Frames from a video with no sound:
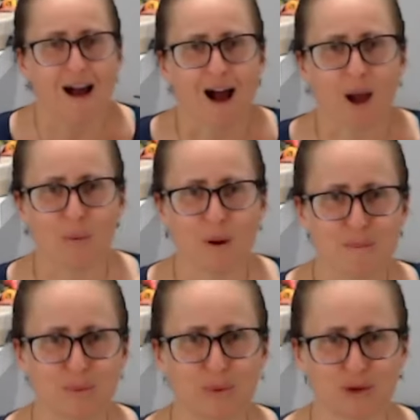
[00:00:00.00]
I won't
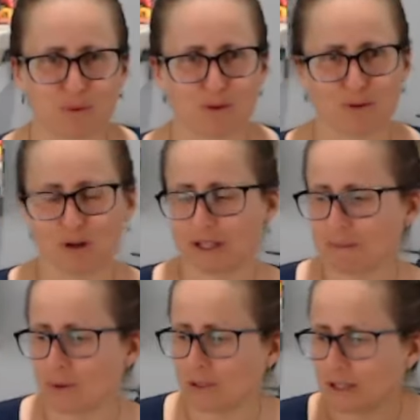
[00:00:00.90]
bore you with rolling
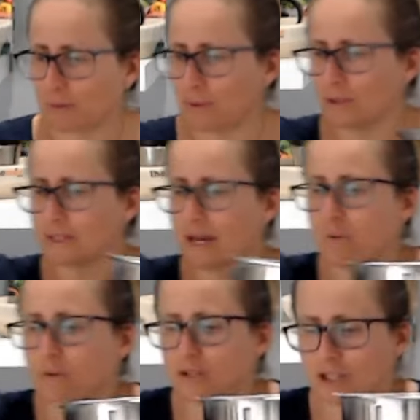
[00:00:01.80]
more little balls. I
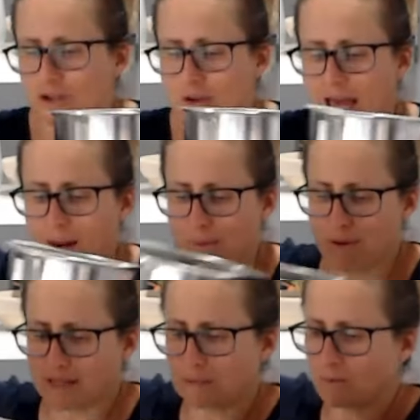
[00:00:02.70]
will show you how to
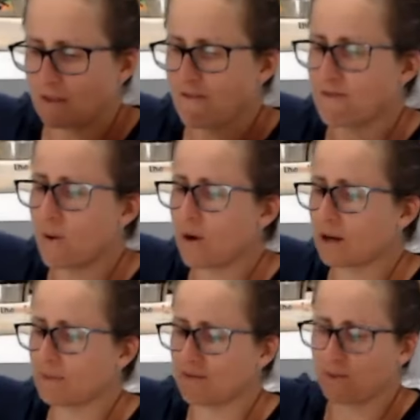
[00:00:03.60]
press them with a fork
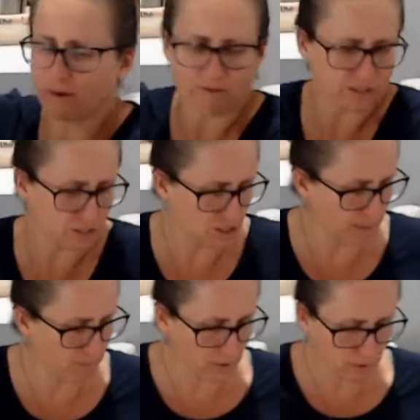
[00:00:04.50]
before we finish up
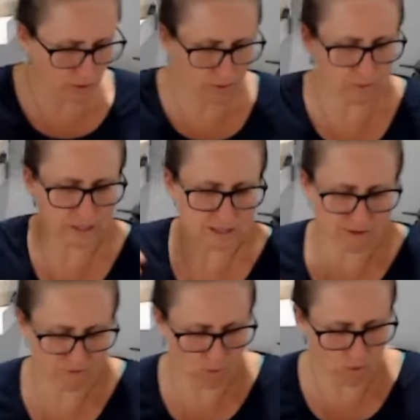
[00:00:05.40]
though. Where's my
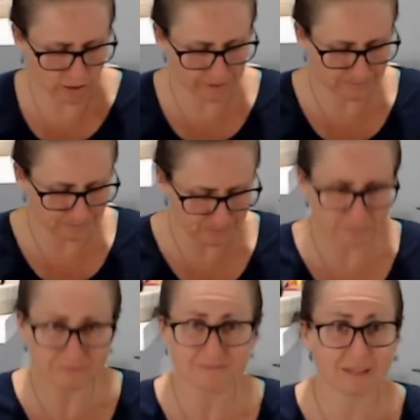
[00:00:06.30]
fork?
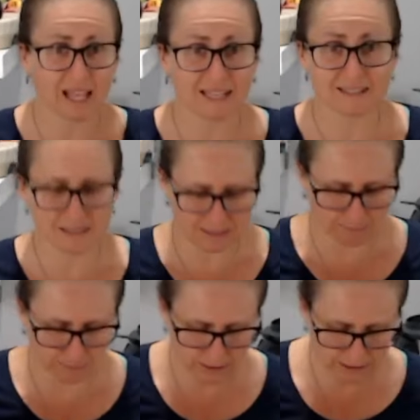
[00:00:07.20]
It's as
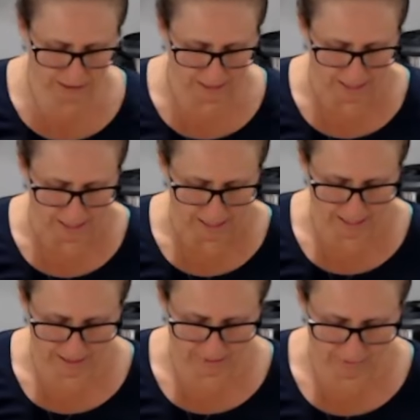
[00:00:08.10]
simple
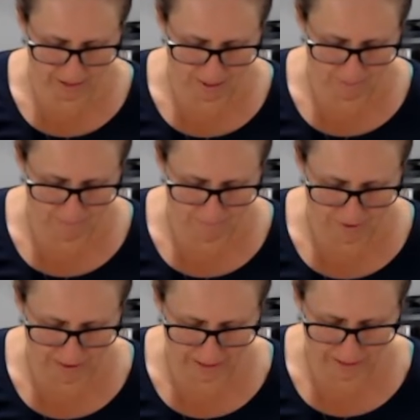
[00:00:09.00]
as giving
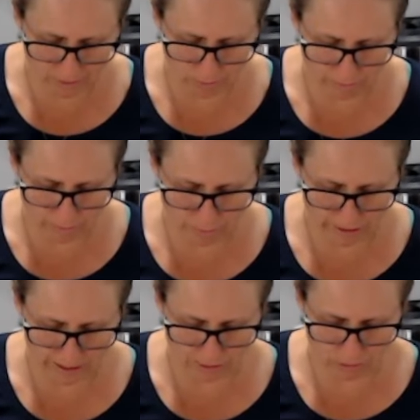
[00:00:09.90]
the little
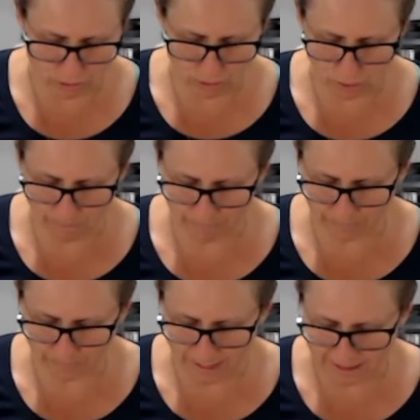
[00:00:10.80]
prints on the top.
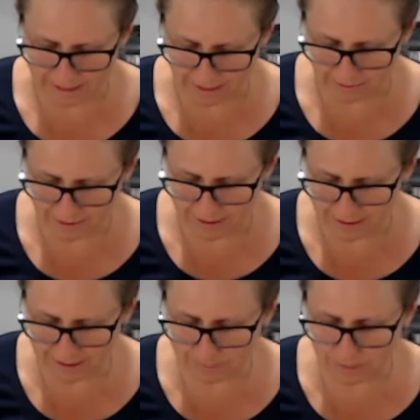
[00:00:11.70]
That's it.
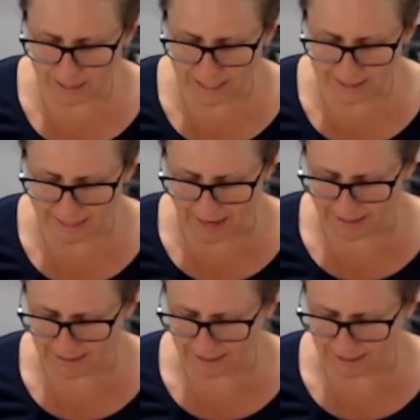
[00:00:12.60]
Simple as that.